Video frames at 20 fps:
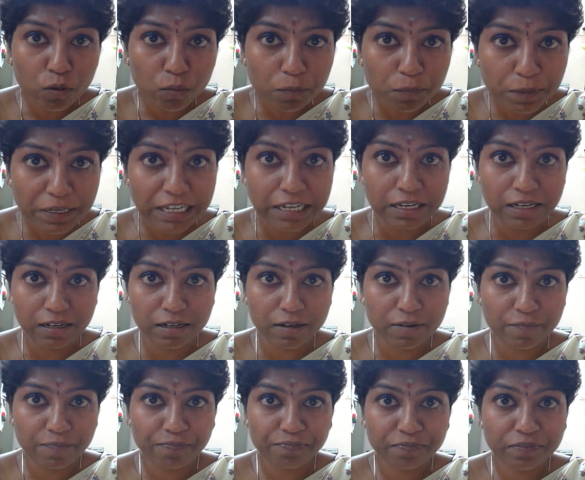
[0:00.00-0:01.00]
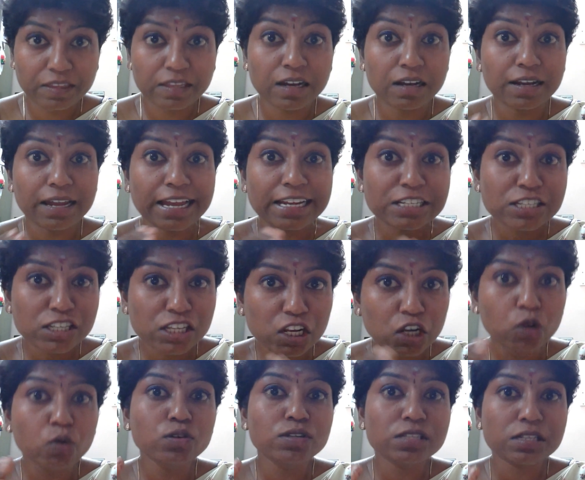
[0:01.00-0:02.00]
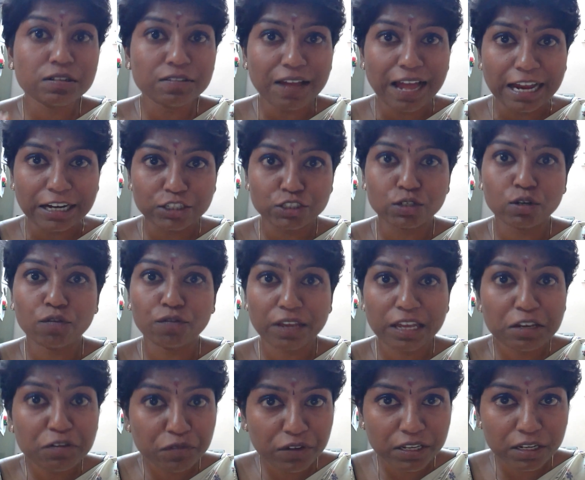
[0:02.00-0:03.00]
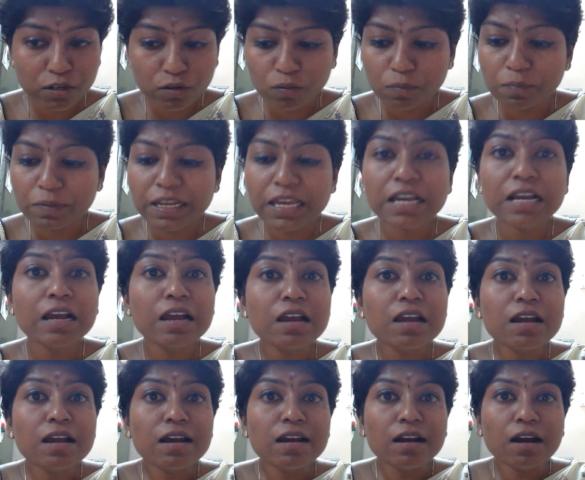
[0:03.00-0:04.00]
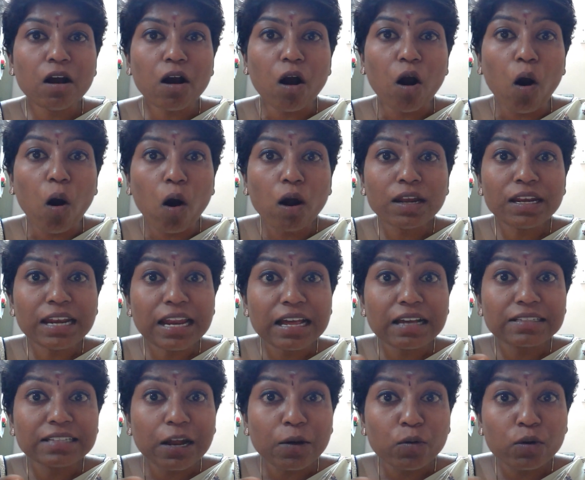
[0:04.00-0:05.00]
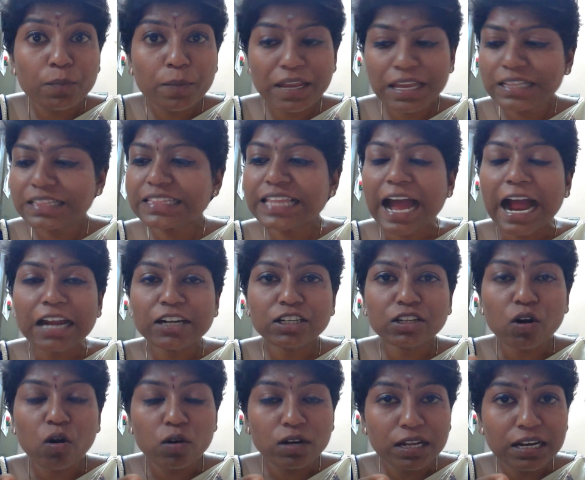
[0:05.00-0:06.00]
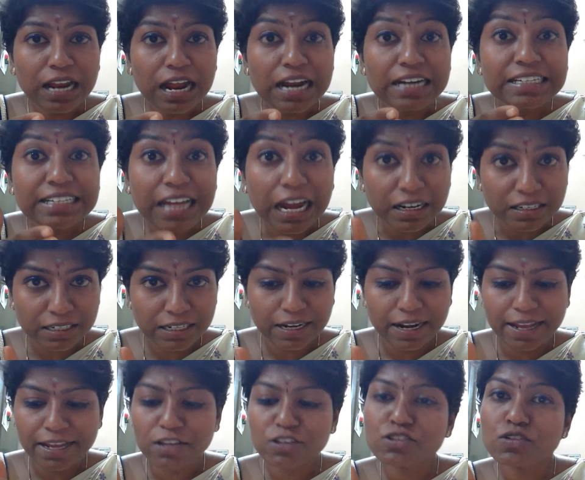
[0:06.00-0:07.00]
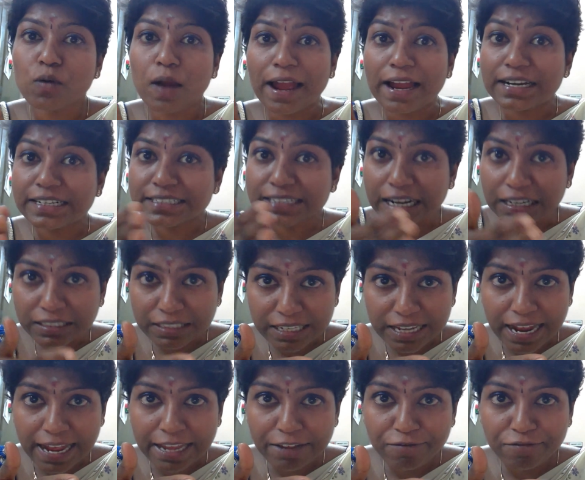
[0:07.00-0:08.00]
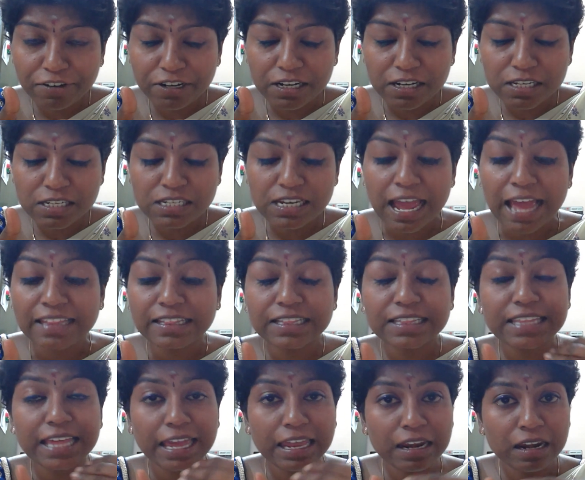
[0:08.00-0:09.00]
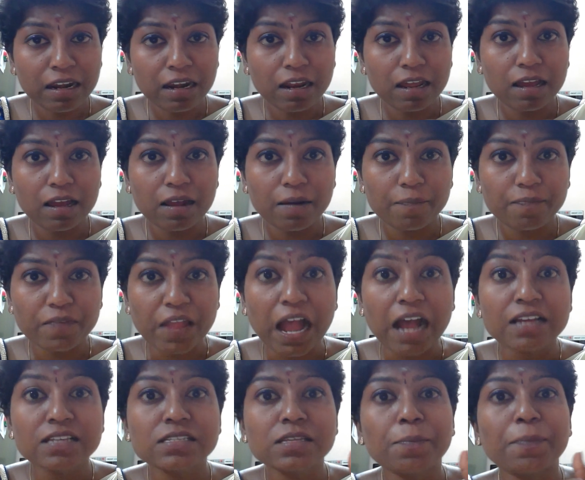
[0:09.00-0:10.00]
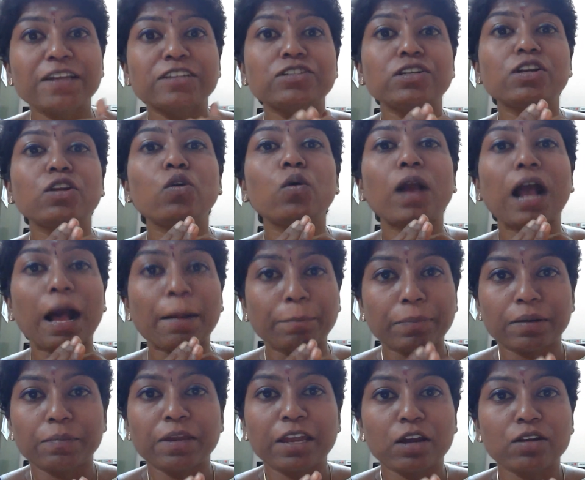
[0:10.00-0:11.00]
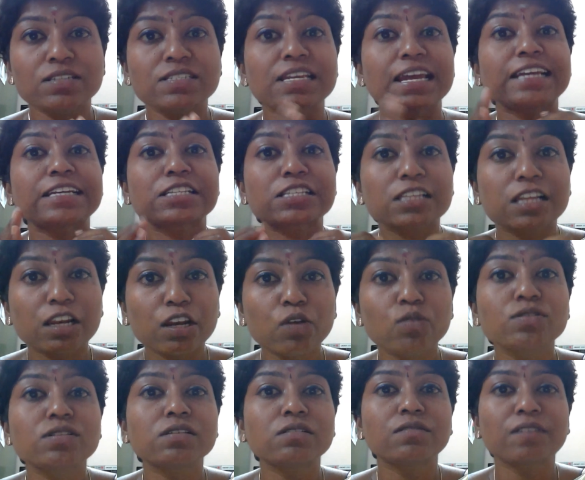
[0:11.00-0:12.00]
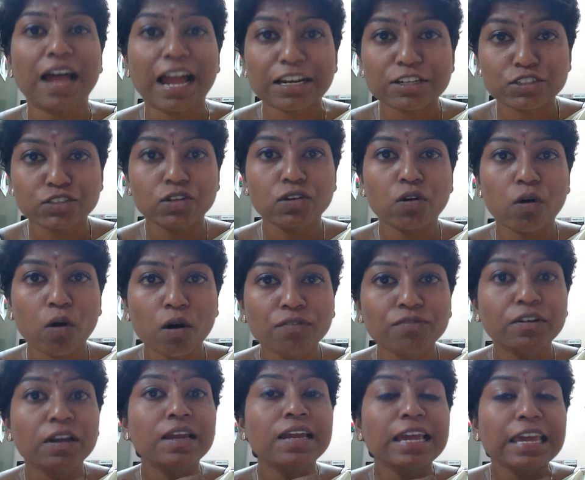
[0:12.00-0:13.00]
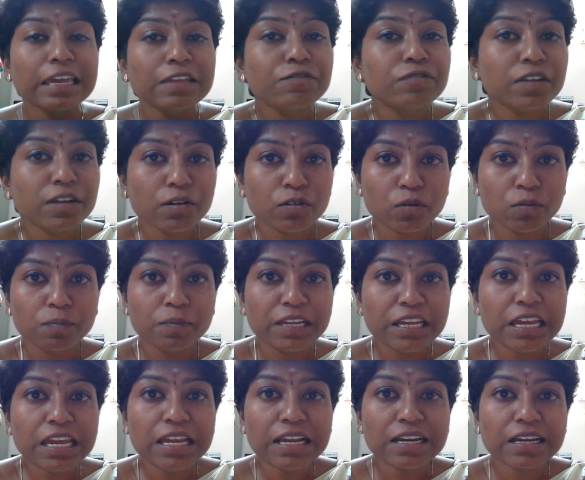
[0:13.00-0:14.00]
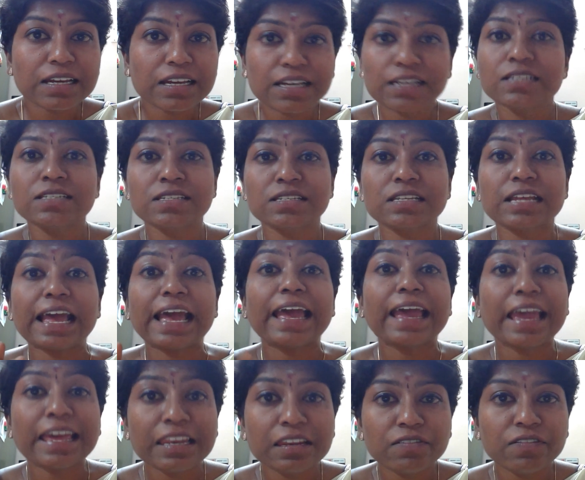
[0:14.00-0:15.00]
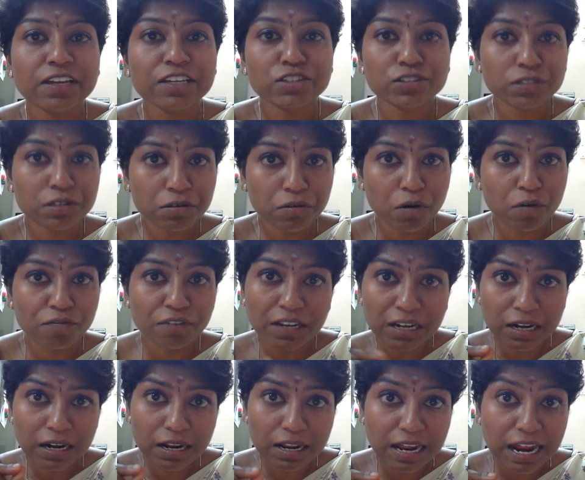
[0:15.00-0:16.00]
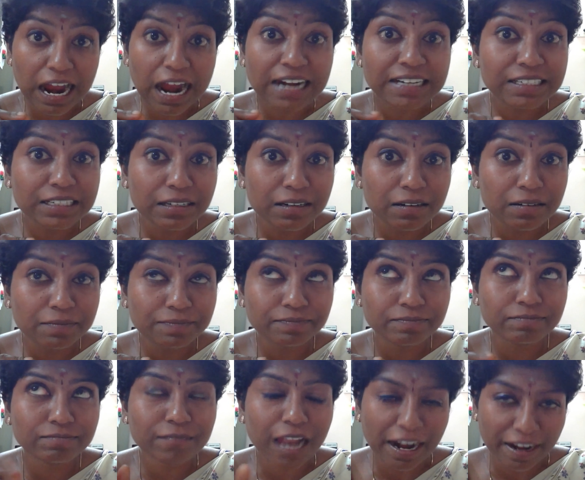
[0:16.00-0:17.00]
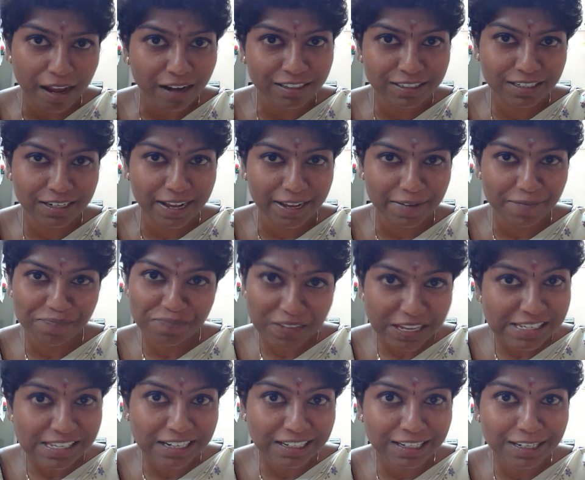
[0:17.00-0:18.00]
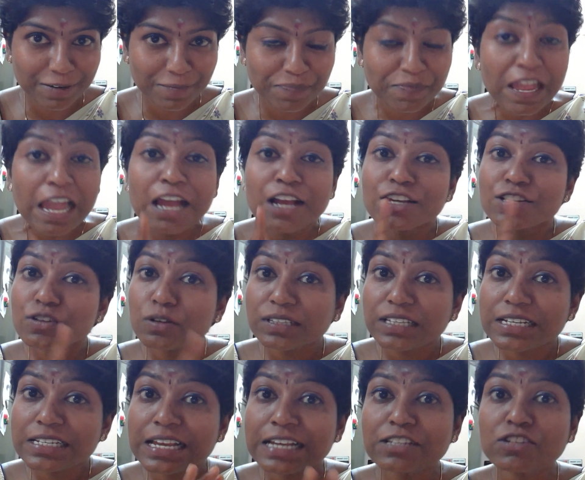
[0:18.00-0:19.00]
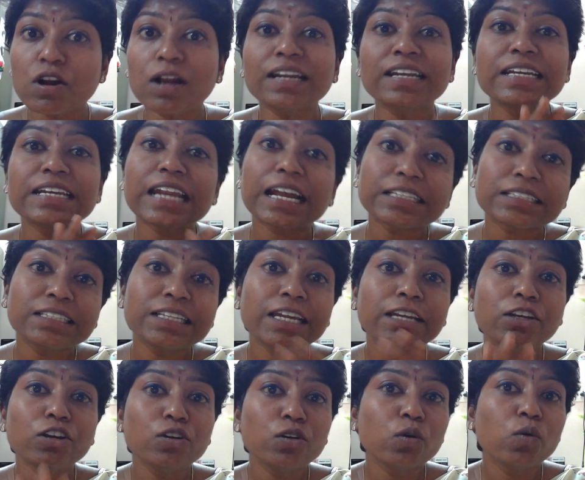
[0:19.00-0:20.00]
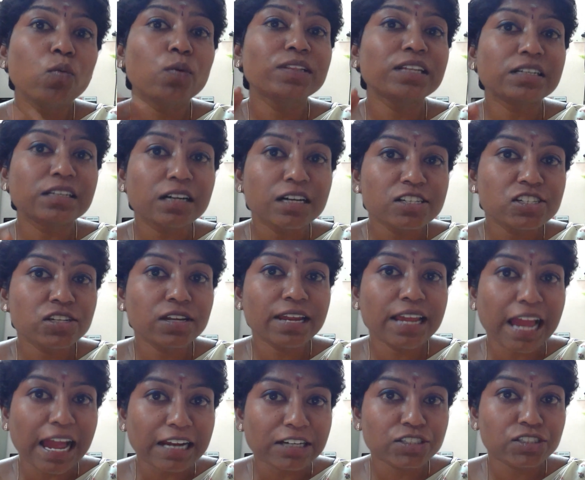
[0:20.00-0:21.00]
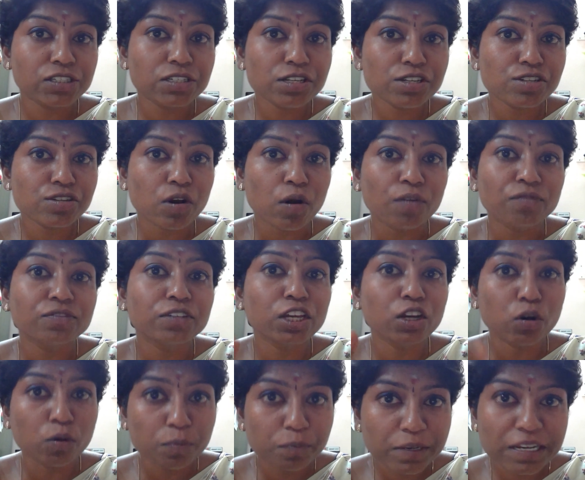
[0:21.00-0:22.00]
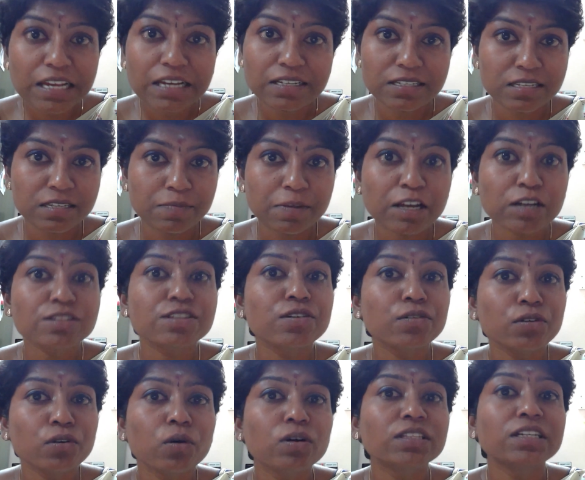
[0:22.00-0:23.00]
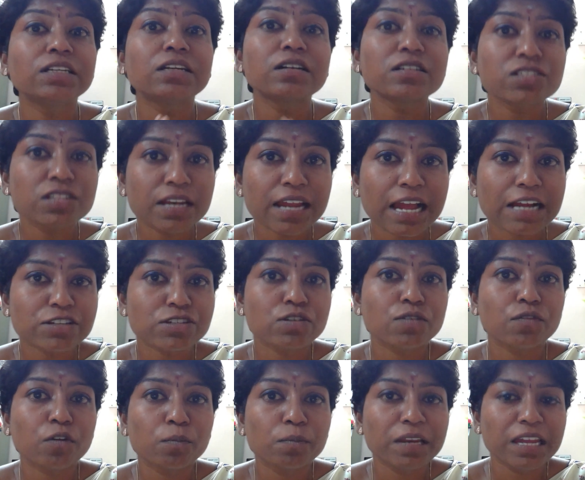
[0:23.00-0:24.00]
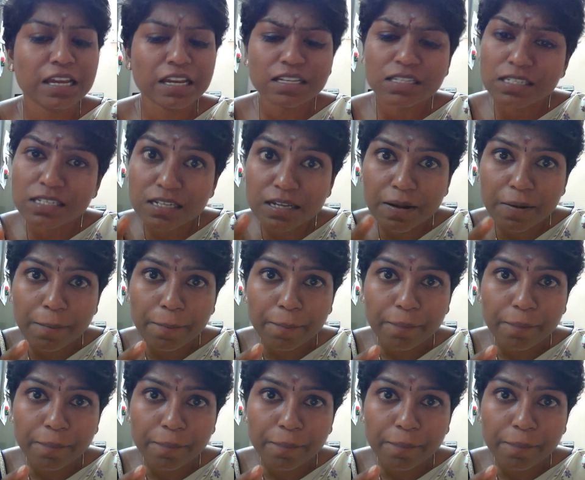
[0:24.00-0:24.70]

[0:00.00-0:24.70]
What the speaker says: oblique, the exclusive action of inferior oblique on that would be that on an adducted eye. So I adduct the eye first and then ask the patient to look up, because the exclusive action of inferior oblique is elevation of an adducted eye. Is that clear? So this has got nothing to do with the tertiary actions of the obliques, because you know the tertiary action of oblique is